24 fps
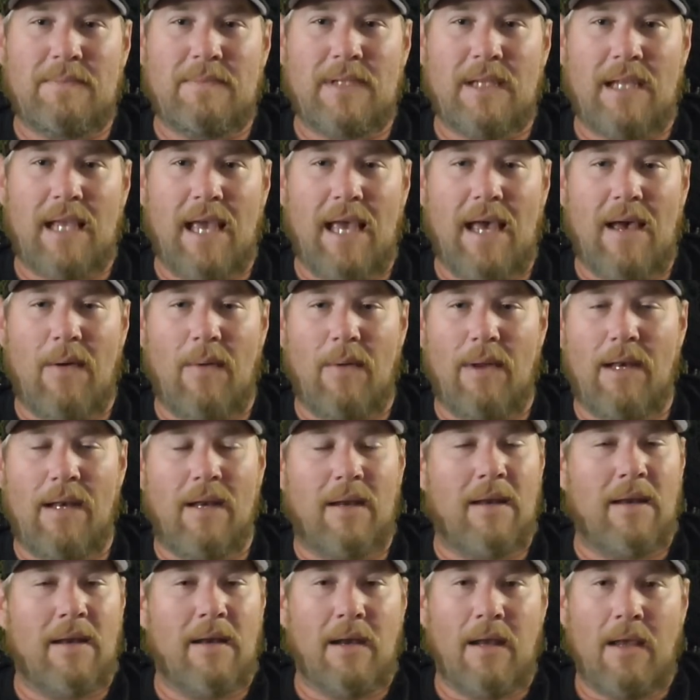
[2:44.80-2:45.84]
Yeah,
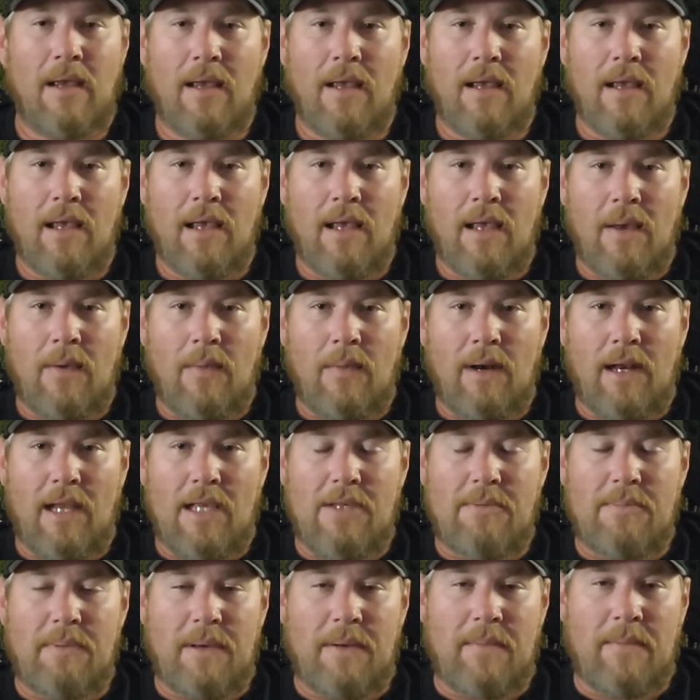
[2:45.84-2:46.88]
when
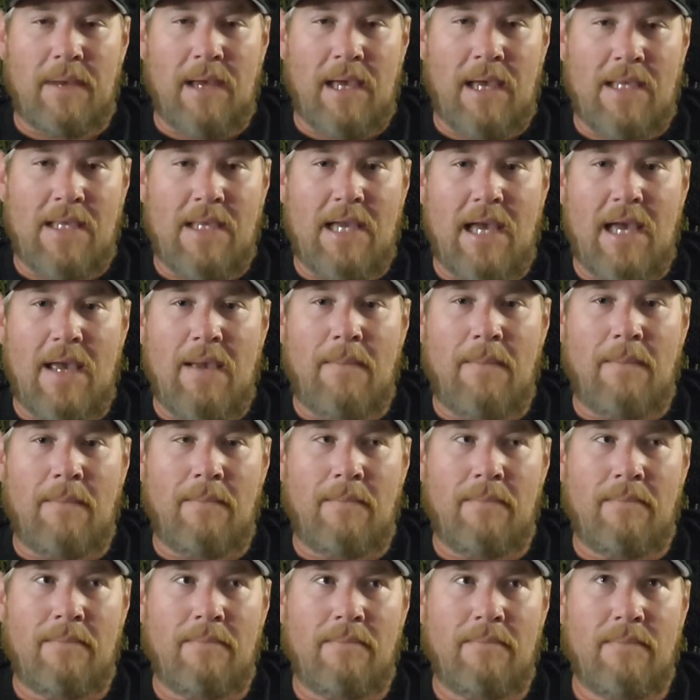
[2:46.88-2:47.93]
I spent my
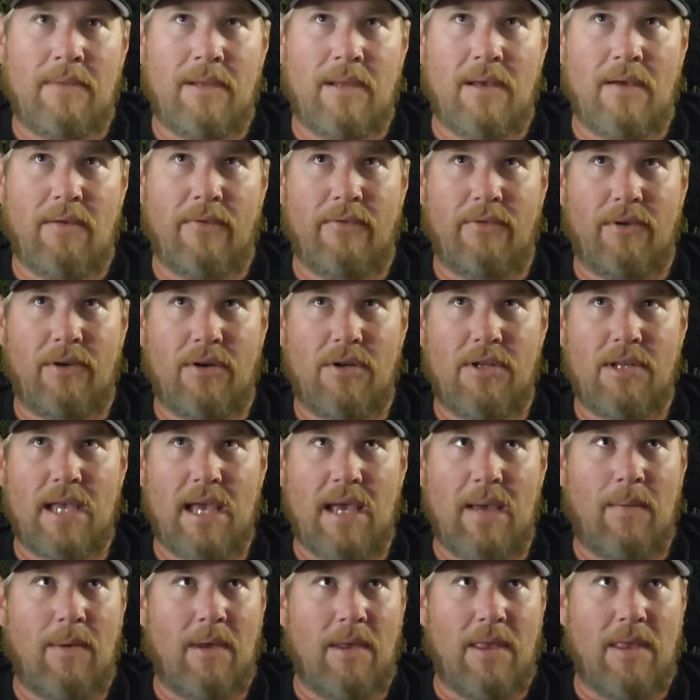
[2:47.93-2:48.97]
time, the first
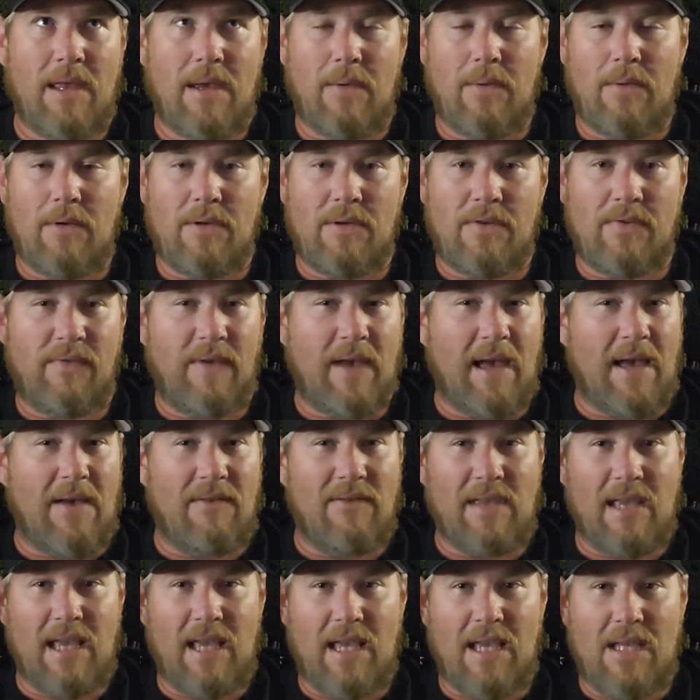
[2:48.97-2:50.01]
time I think was
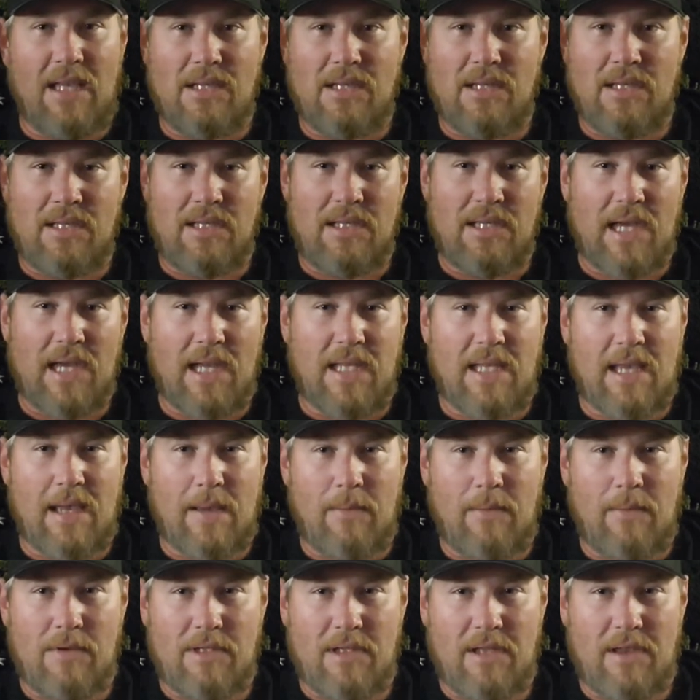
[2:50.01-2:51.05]
5 days, and the second
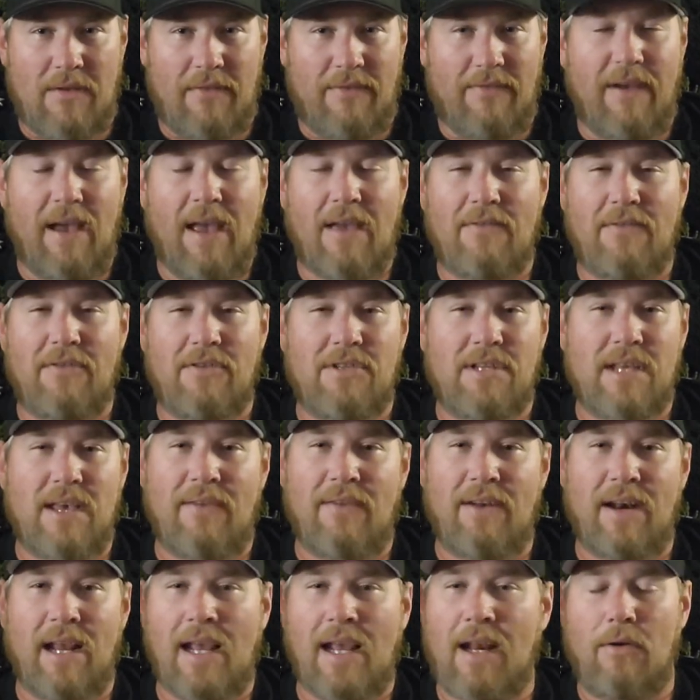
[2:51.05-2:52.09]
time was either 5 or
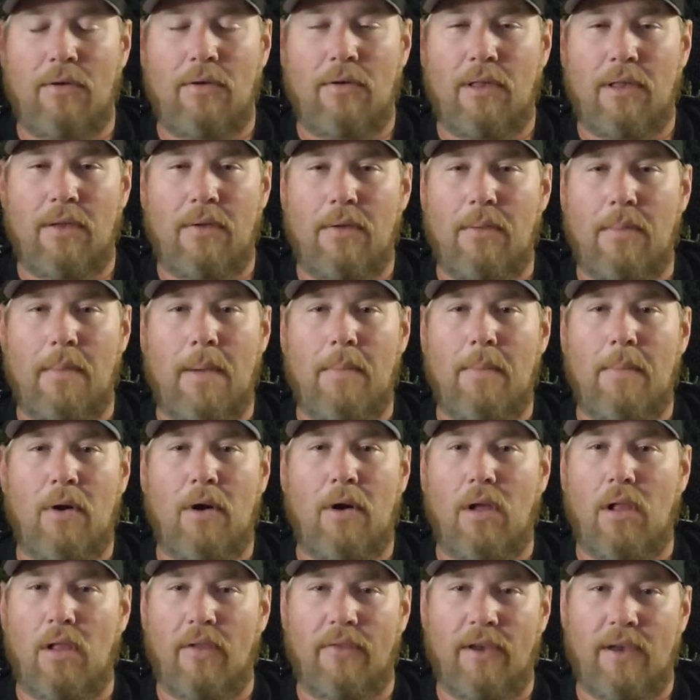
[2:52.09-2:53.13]
7. I don't really
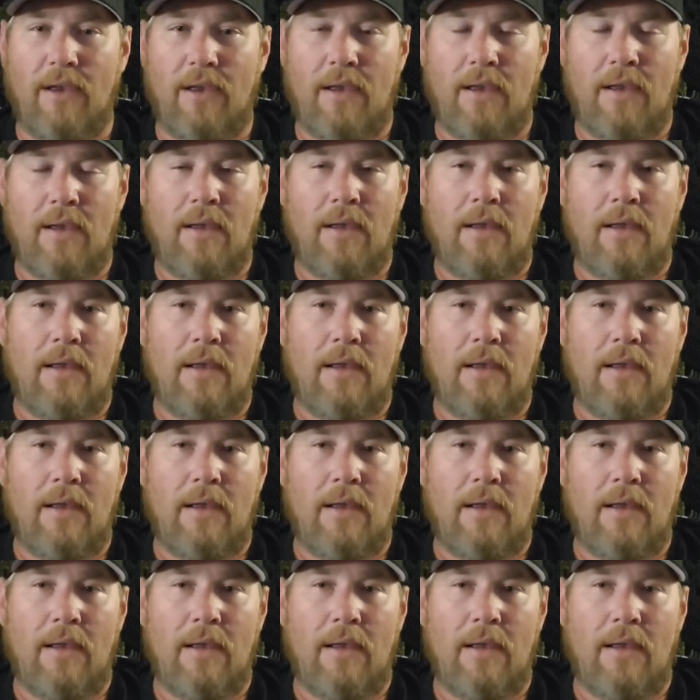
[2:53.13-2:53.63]
remember all of it.